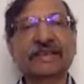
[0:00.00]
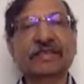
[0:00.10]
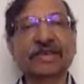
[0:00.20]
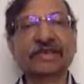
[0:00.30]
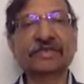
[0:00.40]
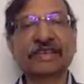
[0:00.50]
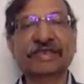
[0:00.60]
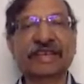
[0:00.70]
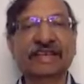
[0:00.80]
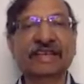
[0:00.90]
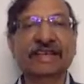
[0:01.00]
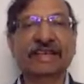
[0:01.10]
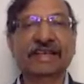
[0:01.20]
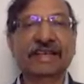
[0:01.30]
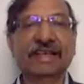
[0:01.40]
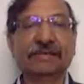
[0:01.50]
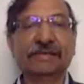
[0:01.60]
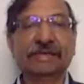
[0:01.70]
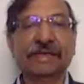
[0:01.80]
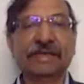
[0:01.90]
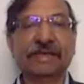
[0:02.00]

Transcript: it works very well in